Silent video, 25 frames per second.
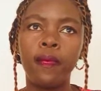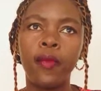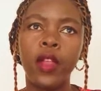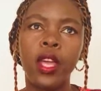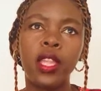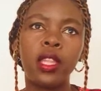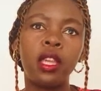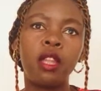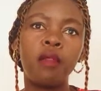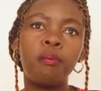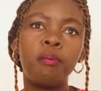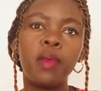
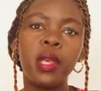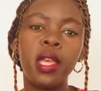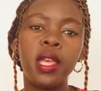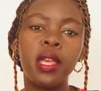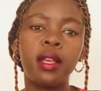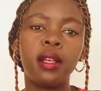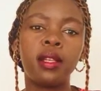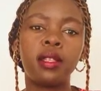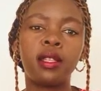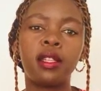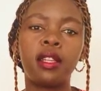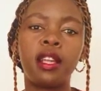And then
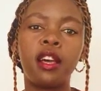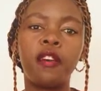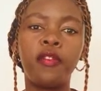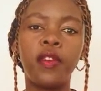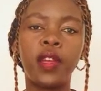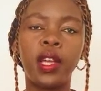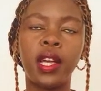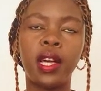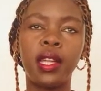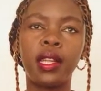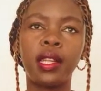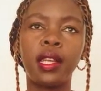me as an
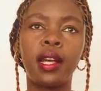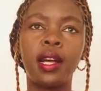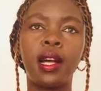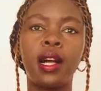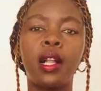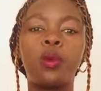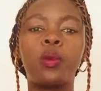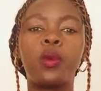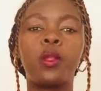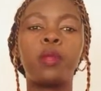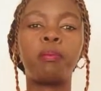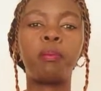African
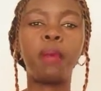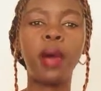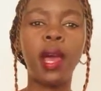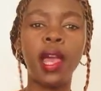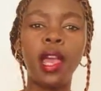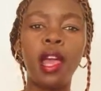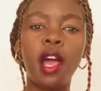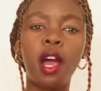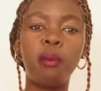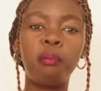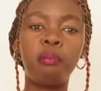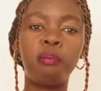girl with my
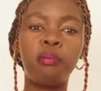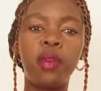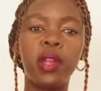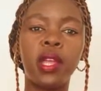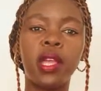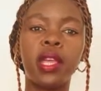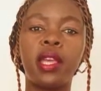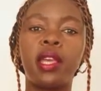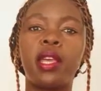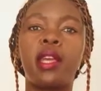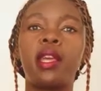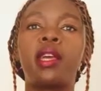
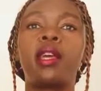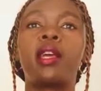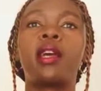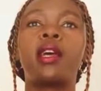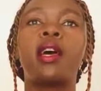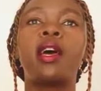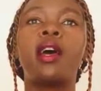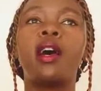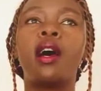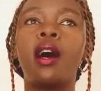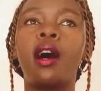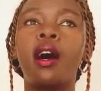upbringing,
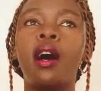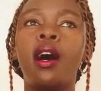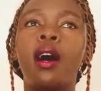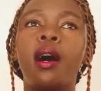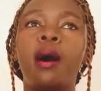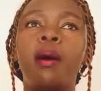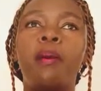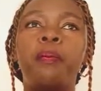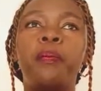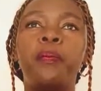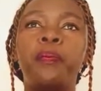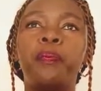
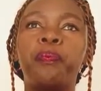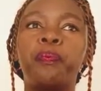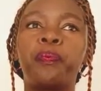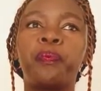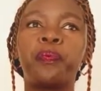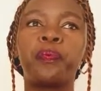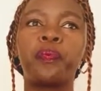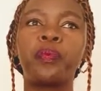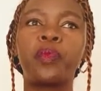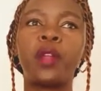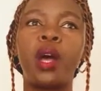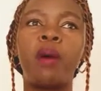
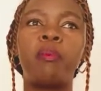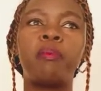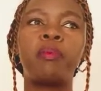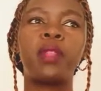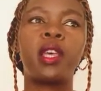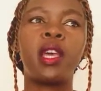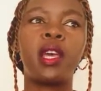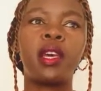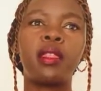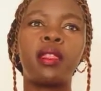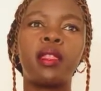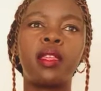I'm
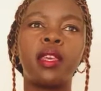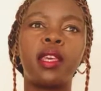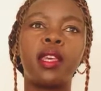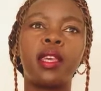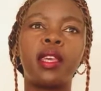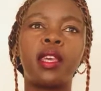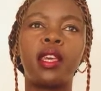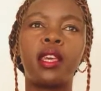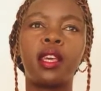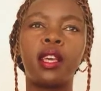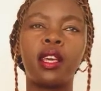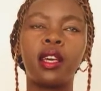there
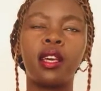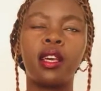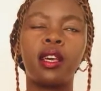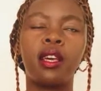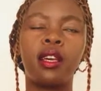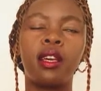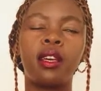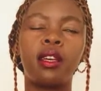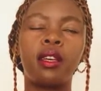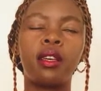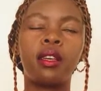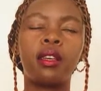thinking,
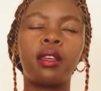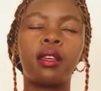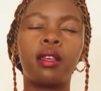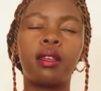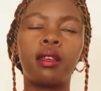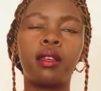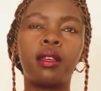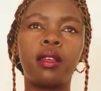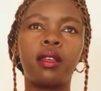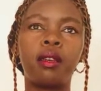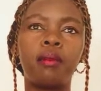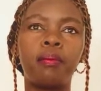
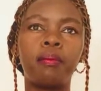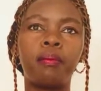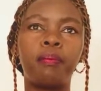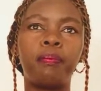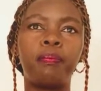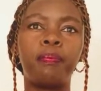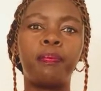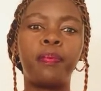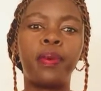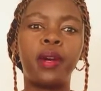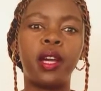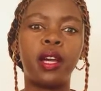
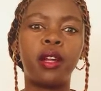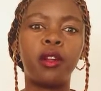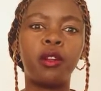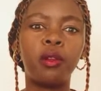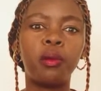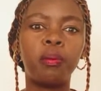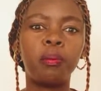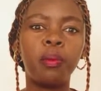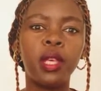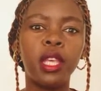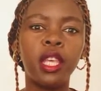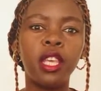
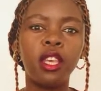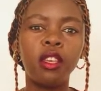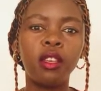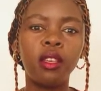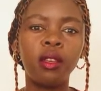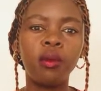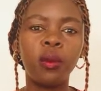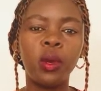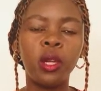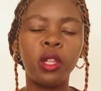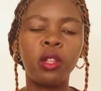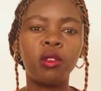pardon
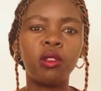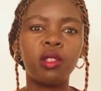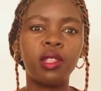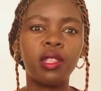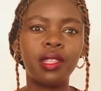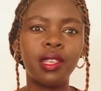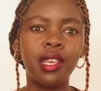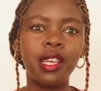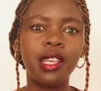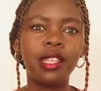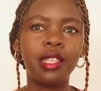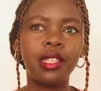me, when you're
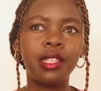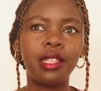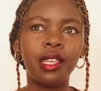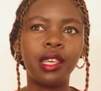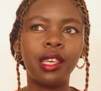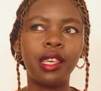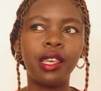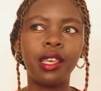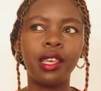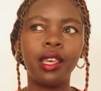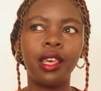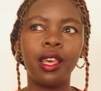
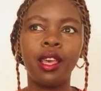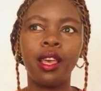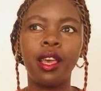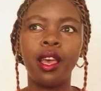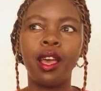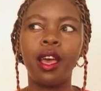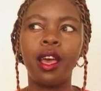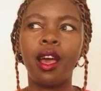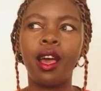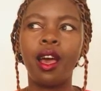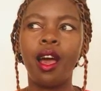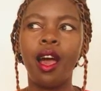60?
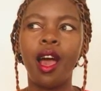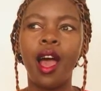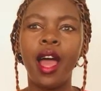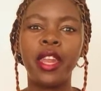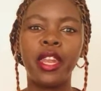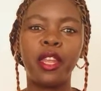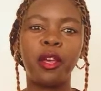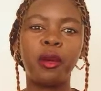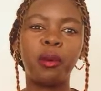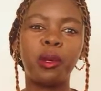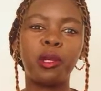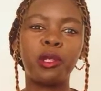
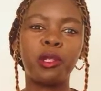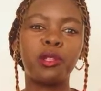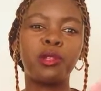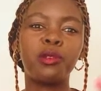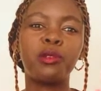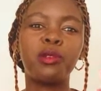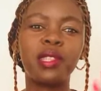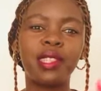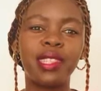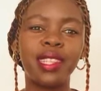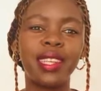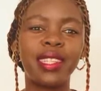And I always
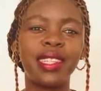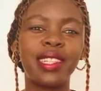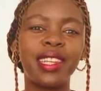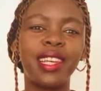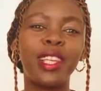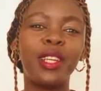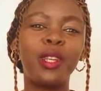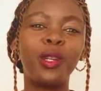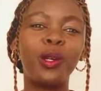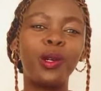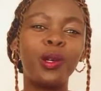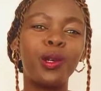use that
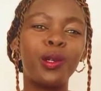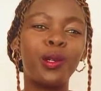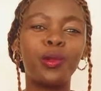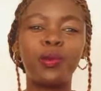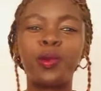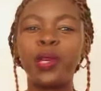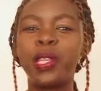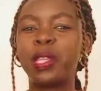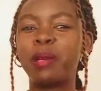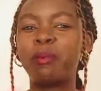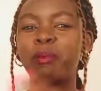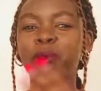a lot
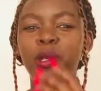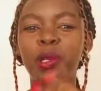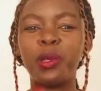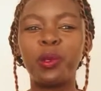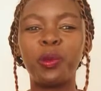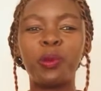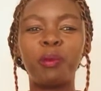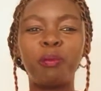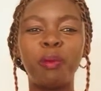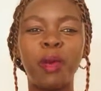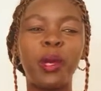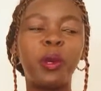when I'm talking
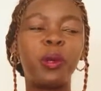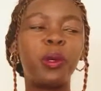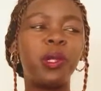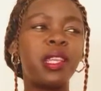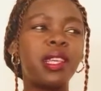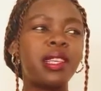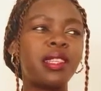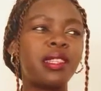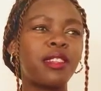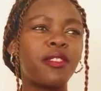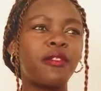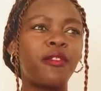with my
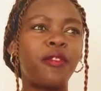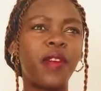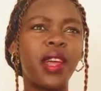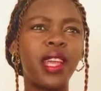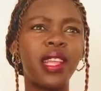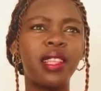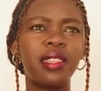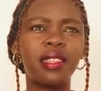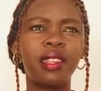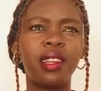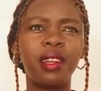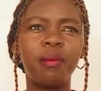colleagues and
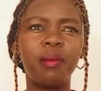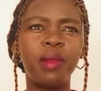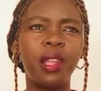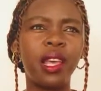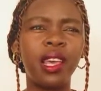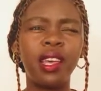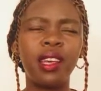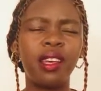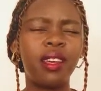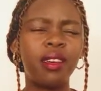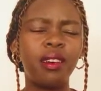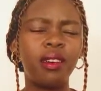friends, and I'm
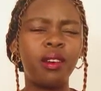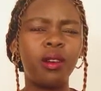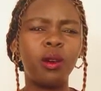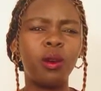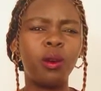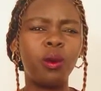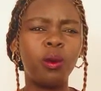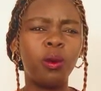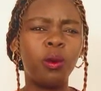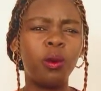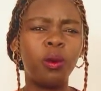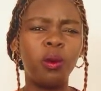like,
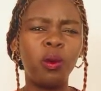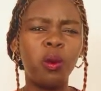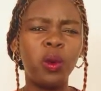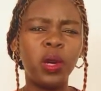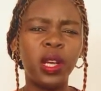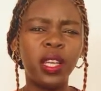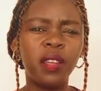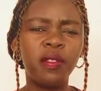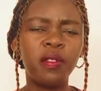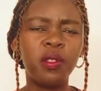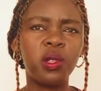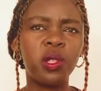who
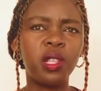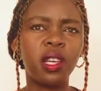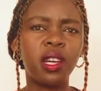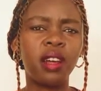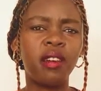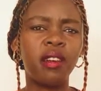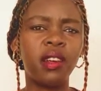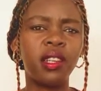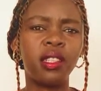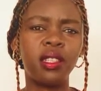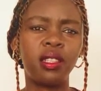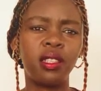gives you the
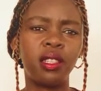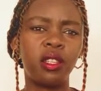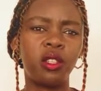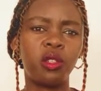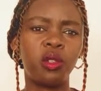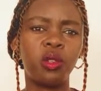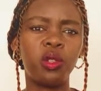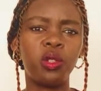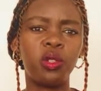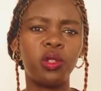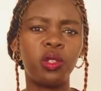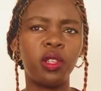guarantee that you're
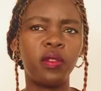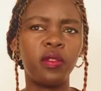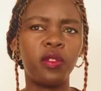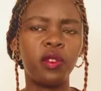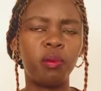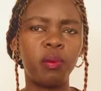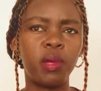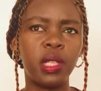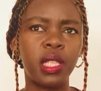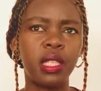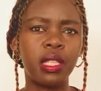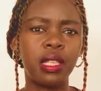going to live to
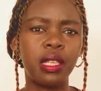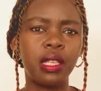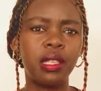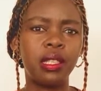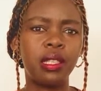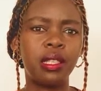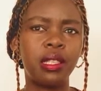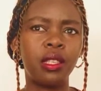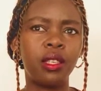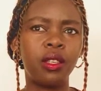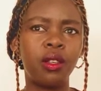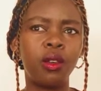be
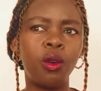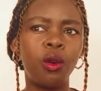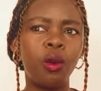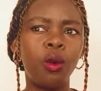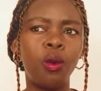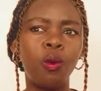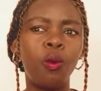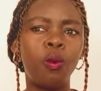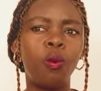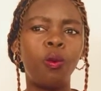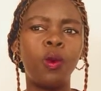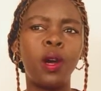60?
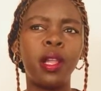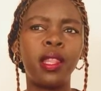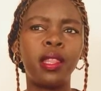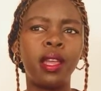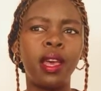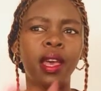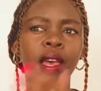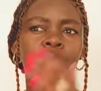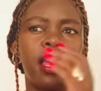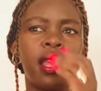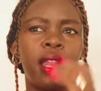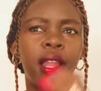Or what the
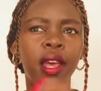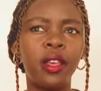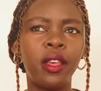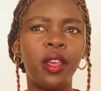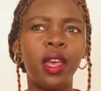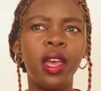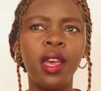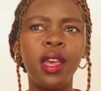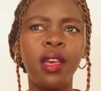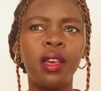hell